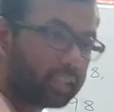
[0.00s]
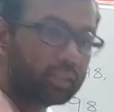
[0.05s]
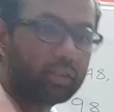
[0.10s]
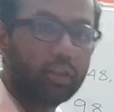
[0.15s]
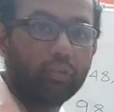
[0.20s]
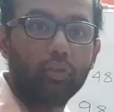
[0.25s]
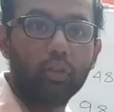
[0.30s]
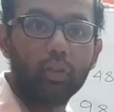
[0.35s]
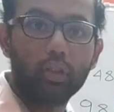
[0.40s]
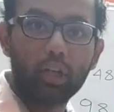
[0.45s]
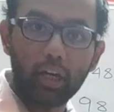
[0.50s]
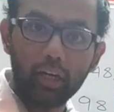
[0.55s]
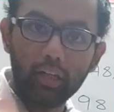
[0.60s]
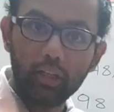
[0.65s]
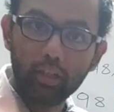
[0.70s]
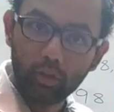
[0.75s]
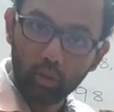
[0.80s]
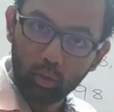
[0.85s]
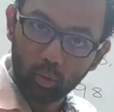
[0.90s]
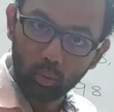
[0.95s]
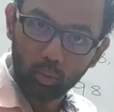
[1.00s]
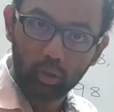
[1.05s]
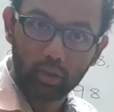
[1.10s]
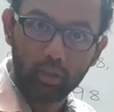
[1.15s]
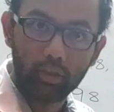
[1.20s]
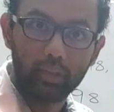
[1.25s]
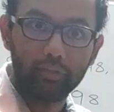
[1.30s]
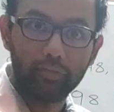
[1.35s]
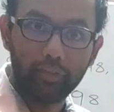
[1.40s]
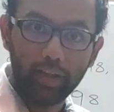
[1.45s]
of your current node.
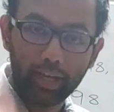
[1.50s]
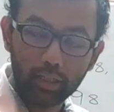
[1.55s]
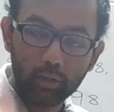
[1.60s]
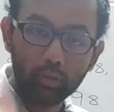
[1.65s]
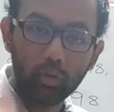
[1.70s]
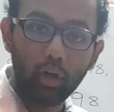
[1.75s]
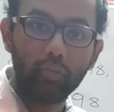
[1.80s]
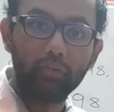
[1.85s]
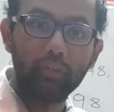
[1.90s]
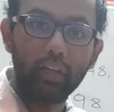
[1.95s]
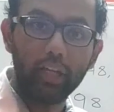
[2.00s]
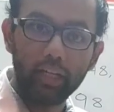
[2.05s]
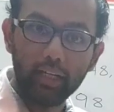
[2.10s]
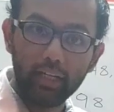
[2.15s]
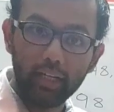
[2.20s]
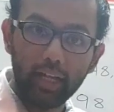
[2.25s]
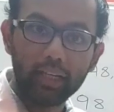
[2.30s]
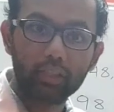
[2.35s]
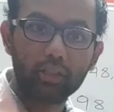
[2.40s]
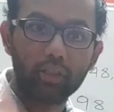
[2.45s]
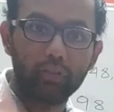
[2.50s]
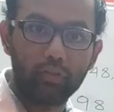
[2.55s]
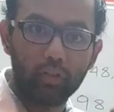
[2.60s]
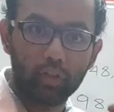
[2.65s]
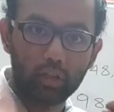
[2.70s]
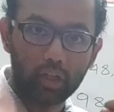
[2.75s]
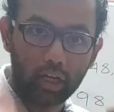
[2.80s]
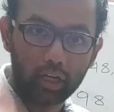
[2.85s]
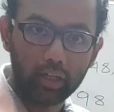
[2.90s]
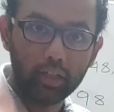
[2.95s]
The value of the index of your
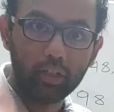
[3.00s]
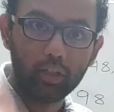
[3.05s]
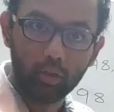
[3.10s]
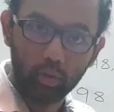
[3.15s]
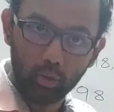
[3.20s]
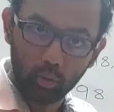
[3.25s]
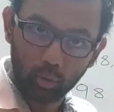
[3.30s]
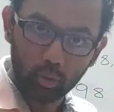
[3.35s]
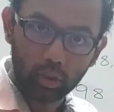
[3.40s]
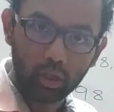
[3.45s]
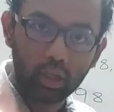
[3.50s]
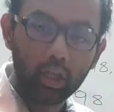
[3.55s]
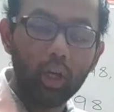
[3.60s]
current node